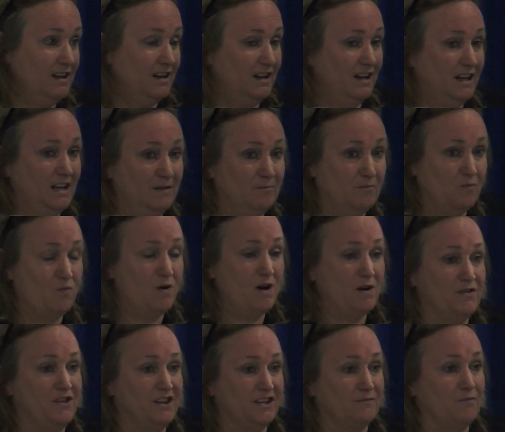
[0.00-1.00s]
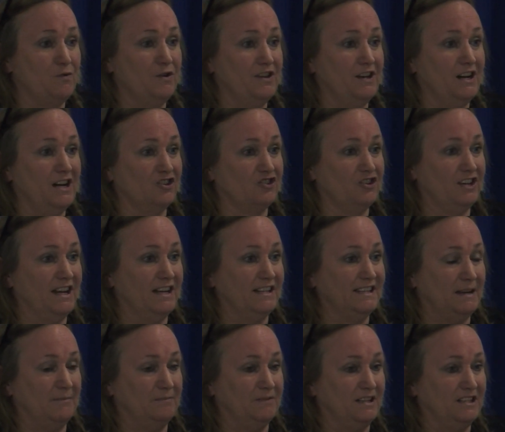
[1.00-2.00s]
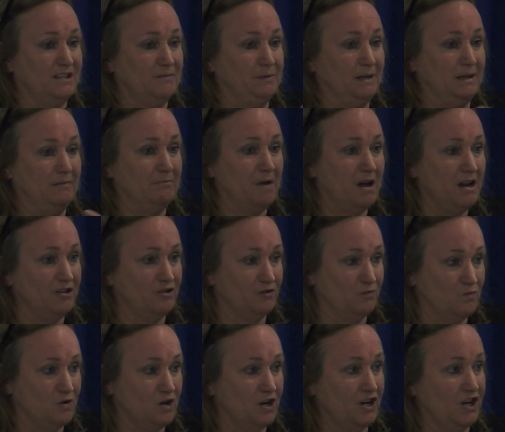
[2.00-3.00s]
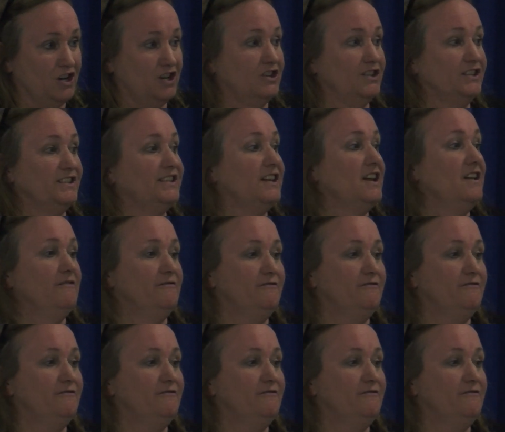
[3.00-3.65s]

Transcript: where they're actually attempting to blame migrant workers